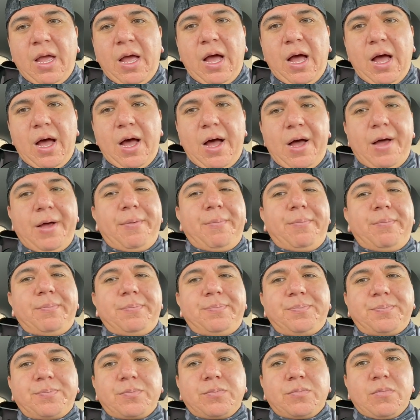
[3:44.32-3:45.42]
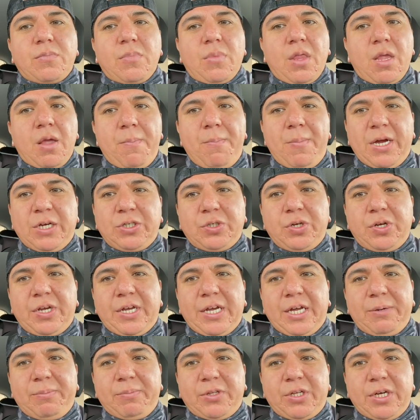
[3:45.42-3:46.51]
um, make sure you
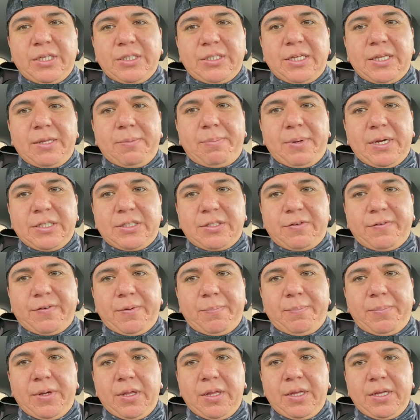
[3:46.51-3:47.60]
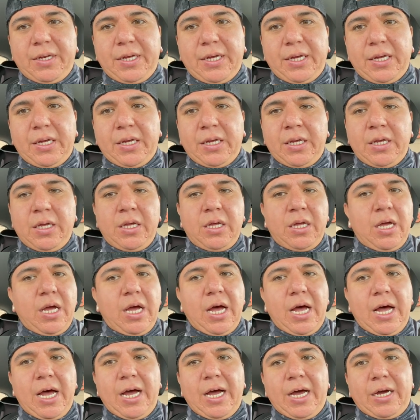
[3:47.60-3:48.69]
get them done to the best of your ability
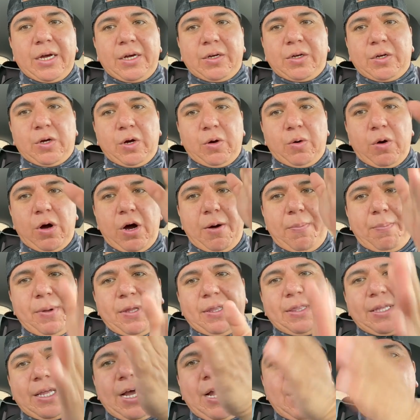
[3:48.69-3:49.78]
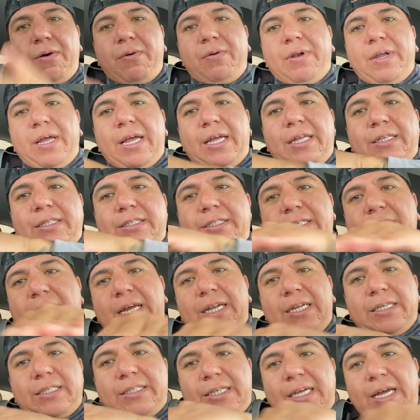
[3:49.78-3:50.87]
uh, go up and down and side
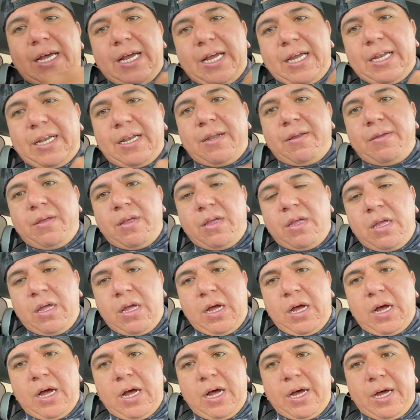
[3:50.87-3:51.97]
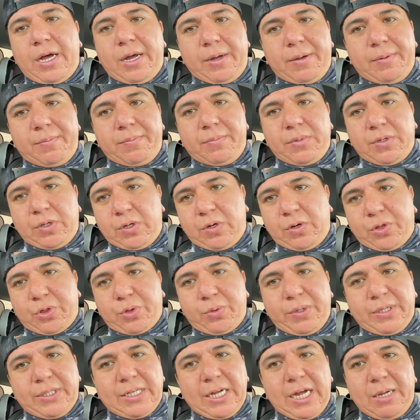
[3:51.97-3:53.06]
to side um, you know
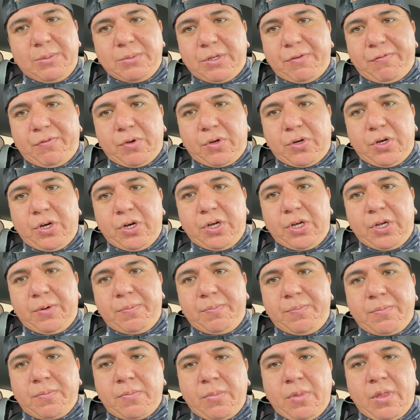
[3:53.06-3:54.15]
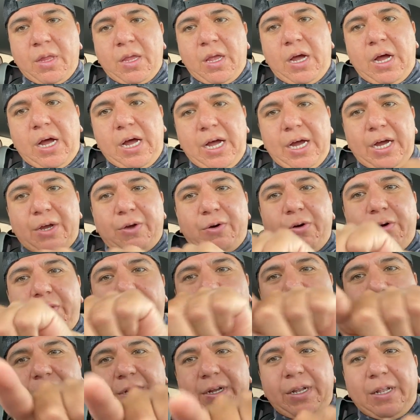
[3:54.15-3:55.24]
three times if you could uh, go
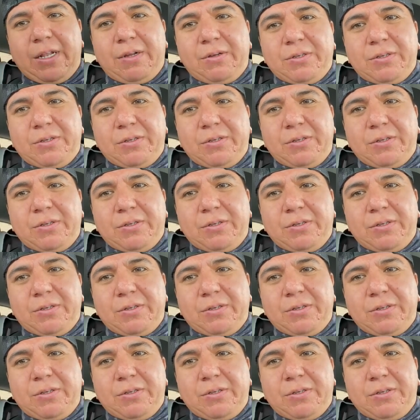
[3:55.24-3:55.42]
around in a little